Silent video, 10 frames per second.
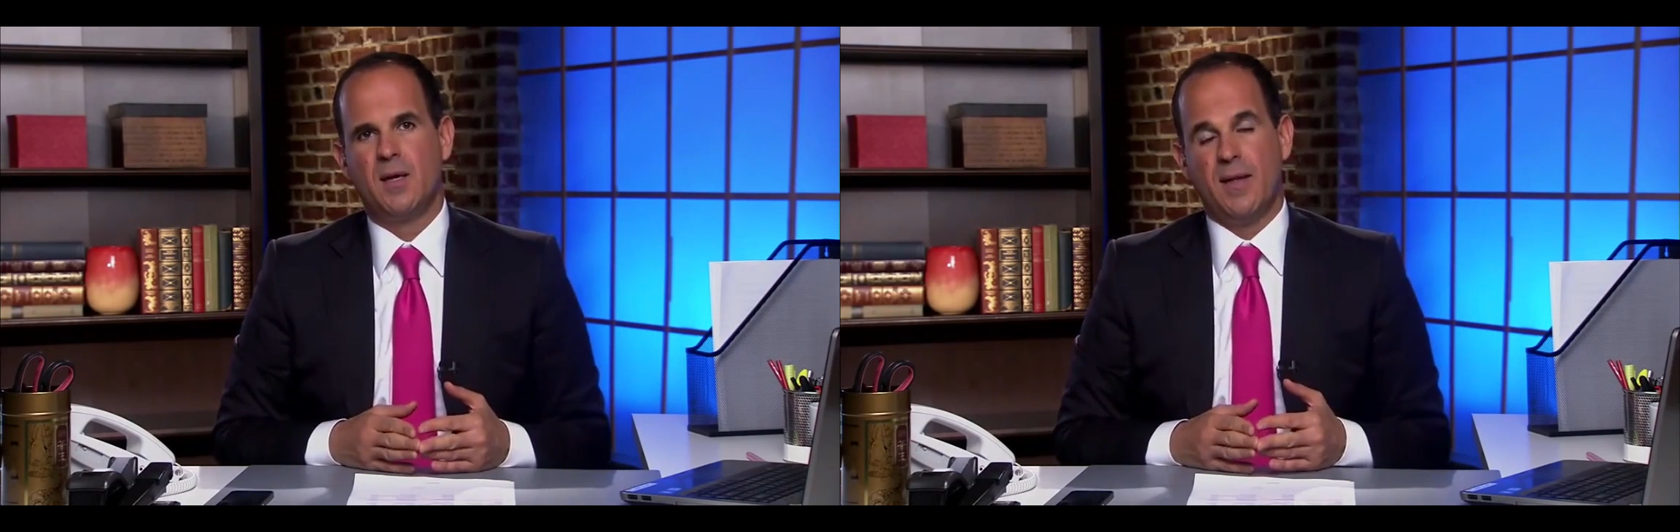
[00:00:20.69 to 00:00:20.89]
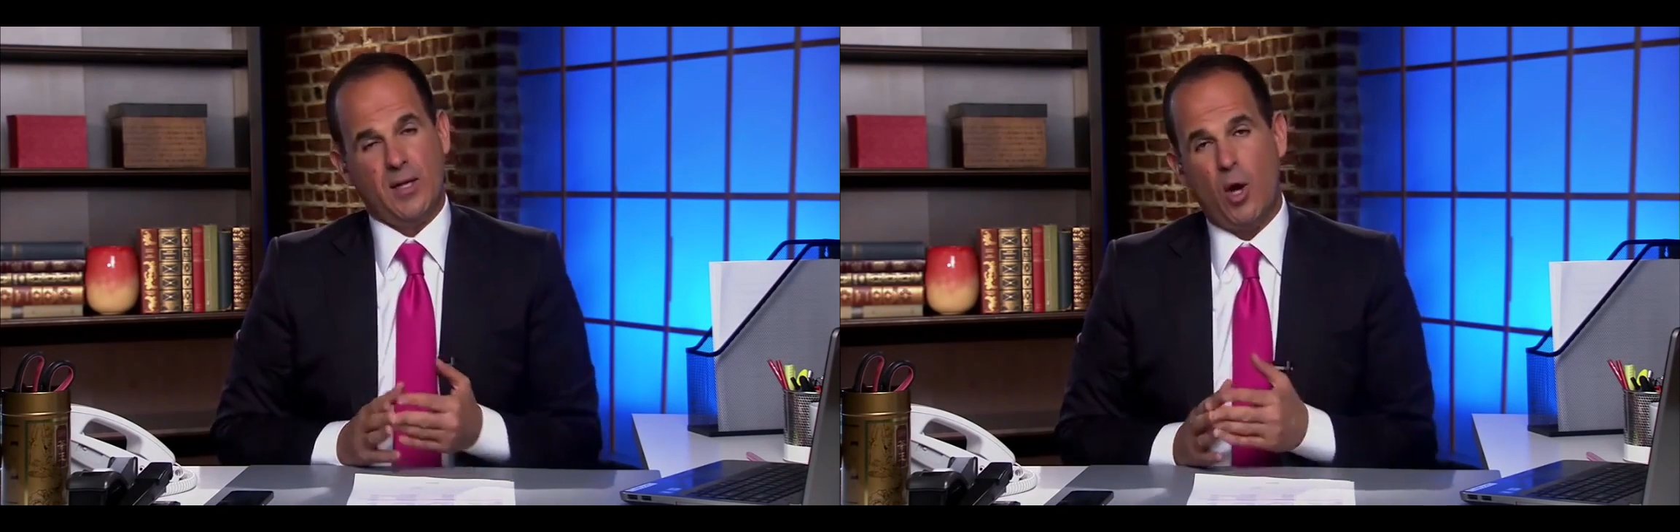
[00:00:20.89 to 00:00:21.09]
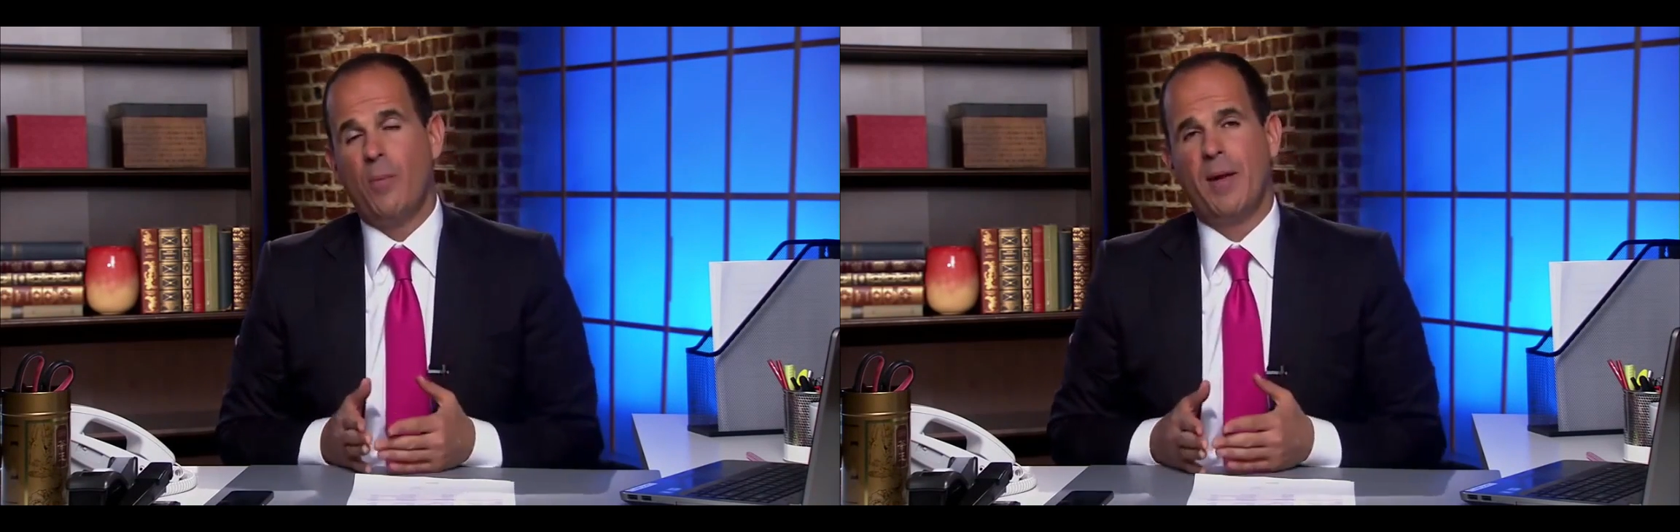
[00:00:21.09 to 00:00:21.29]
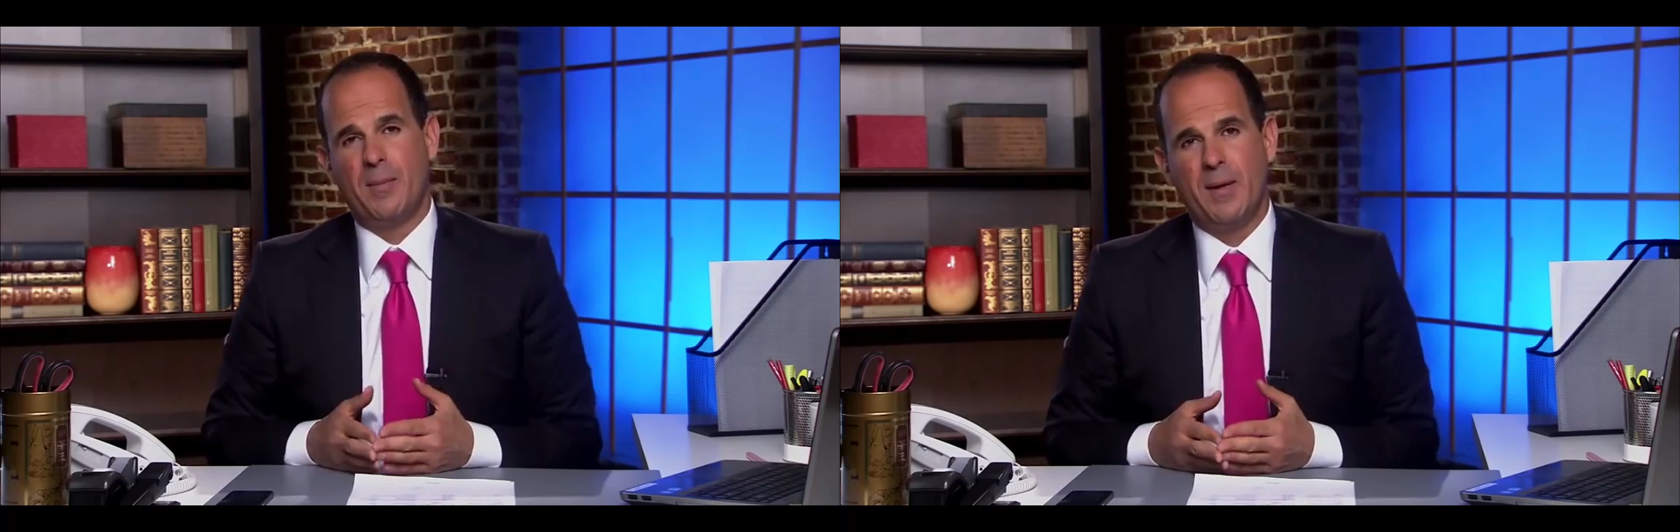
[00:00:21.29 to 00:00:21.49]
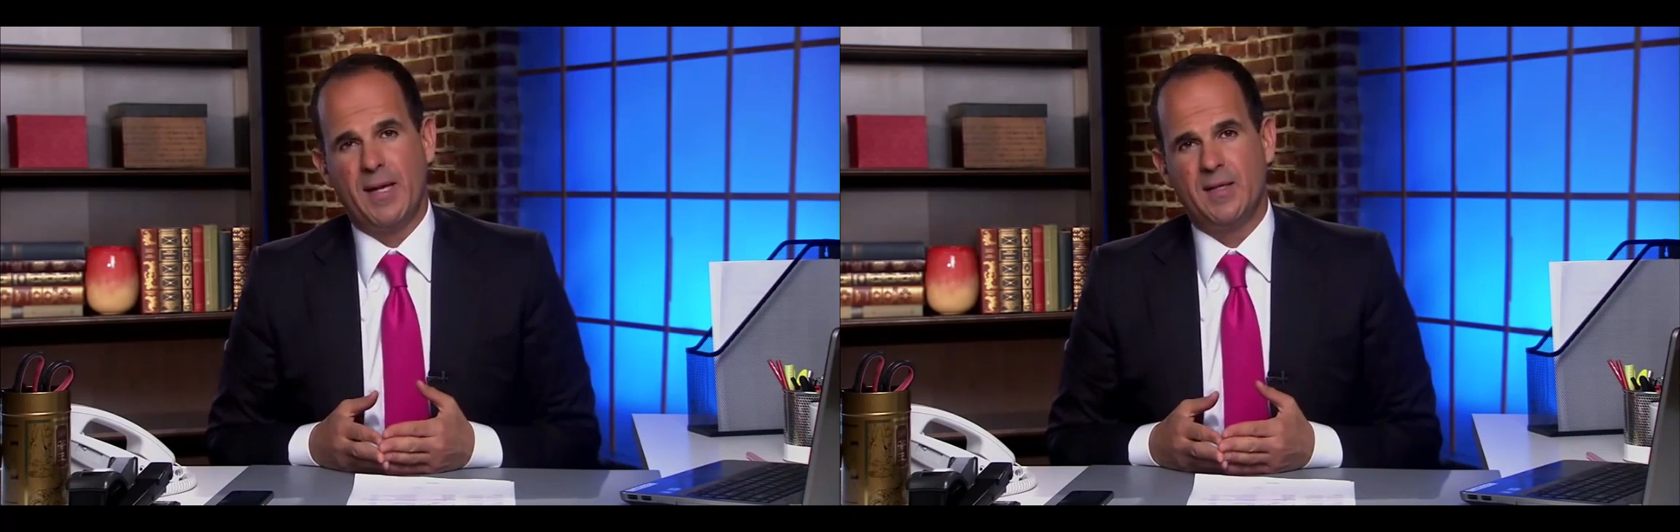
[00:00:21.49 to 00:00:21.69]
They don't make
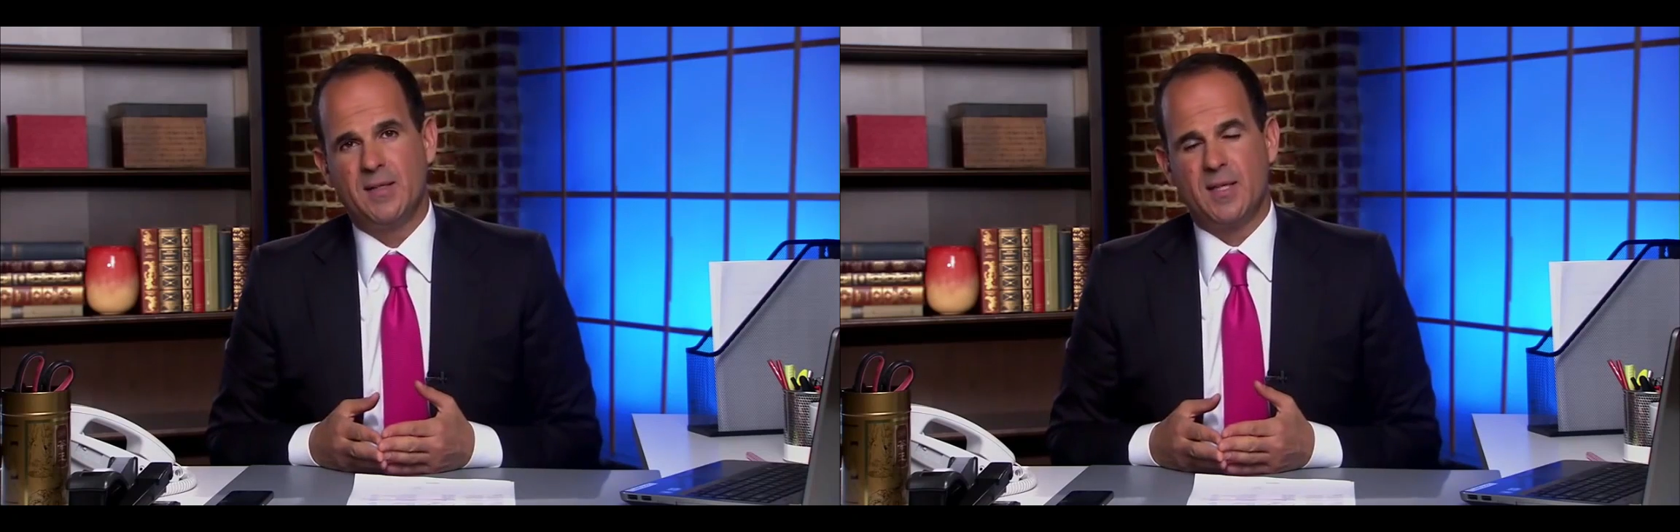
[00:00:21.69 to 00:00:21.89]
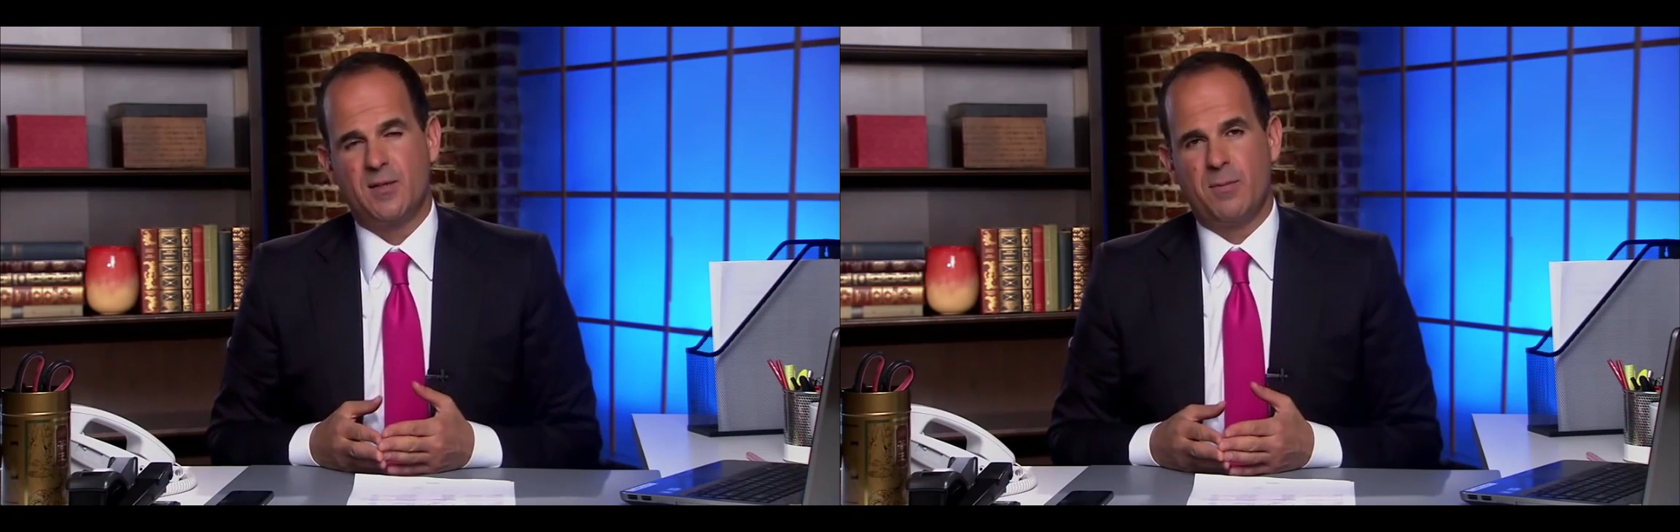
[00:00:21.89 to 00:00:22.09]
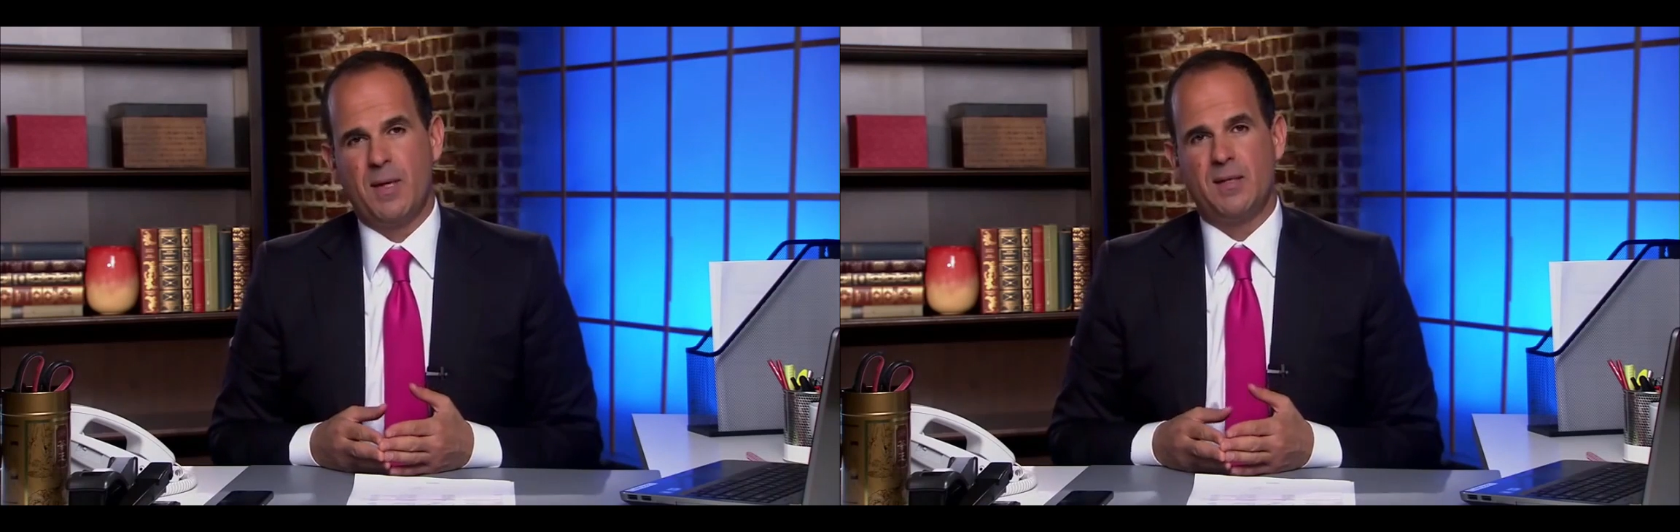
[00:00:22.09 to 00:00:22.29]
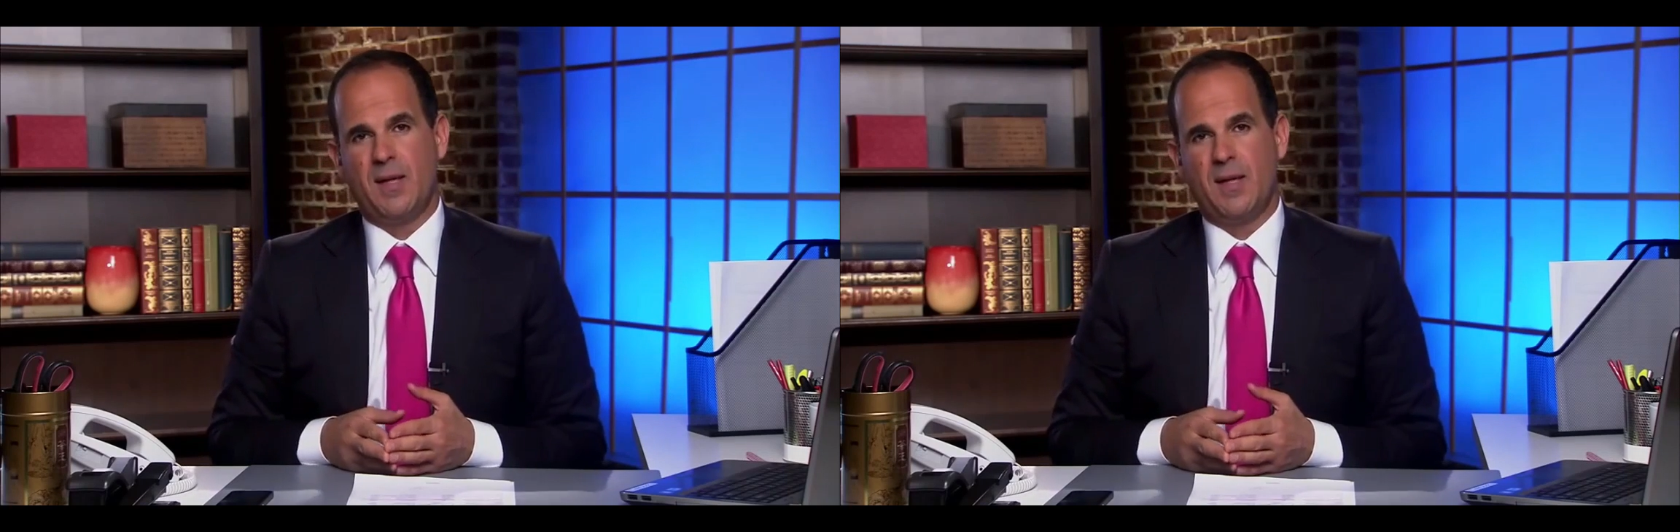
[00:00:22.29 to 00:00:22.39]
money in 6 months